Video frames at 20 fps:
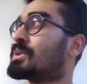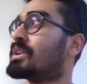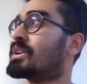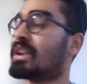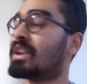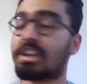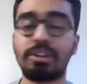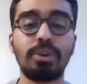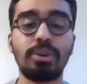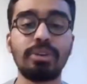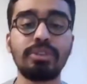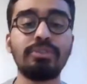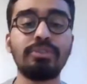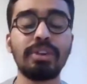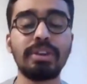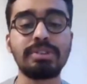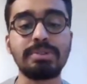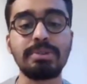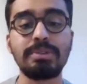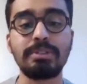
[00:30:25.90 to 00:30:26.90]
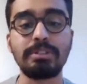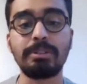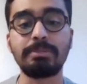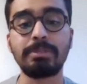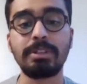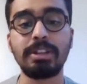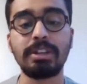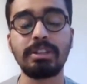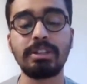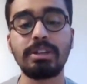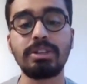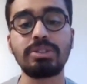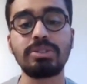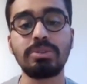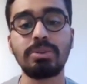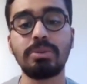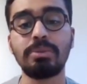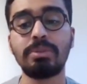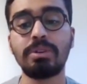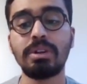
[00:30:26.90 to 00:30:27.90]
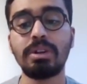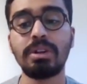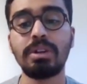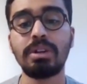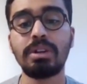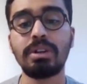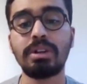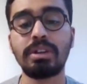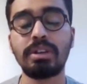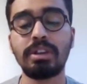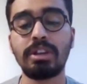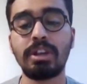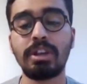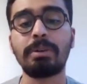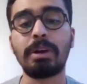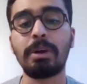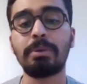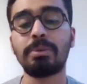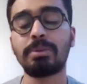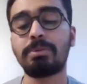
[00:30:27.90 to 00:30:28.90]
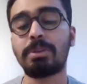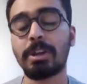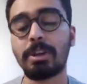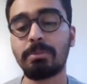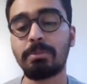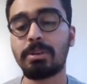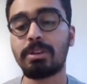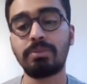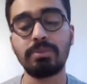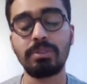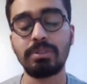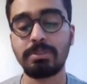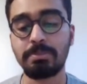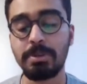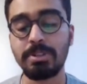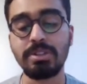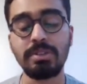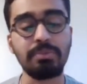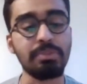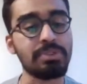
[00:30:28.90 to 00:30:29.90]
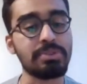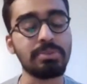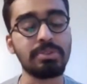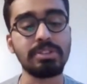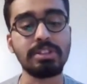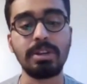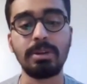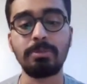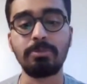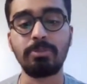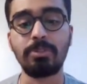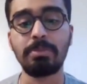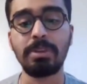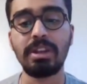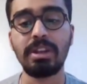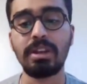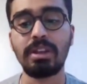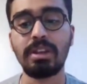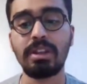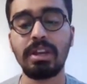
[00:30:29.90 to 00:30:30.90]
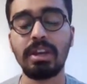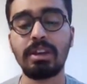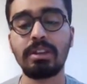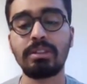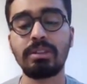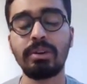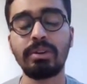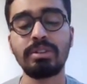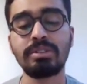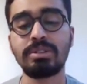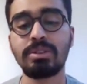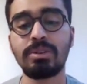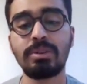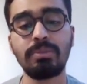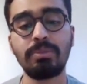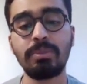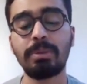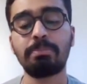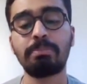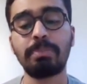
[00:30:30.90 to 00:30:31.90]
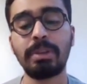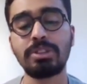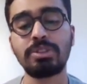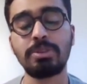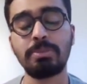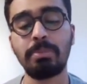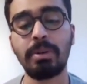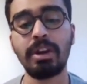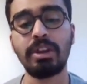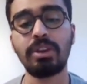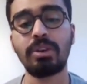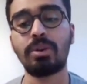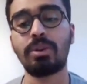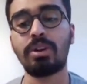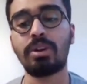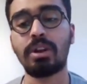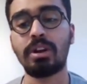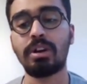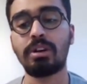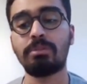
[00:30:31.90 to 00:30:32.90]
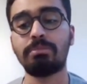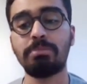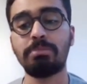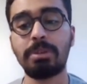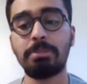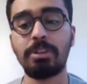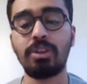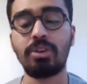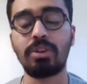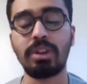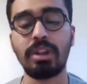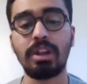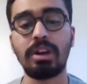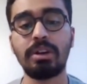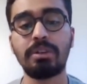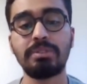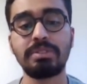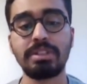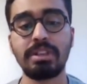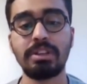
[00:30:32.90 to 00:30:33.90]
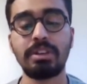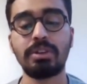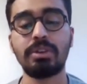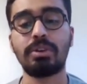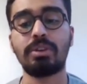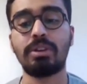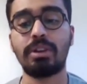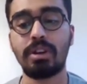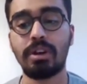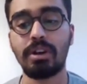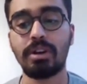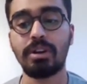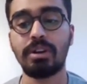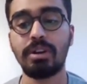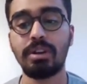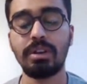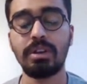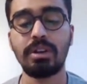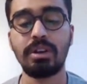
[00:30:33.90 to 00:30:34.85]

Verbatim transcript: uh, like North Face or something like that. So yeah, I would recommend, especially for students coming from India, Decathlon is a good place to buy your uh, maybe your gloves and your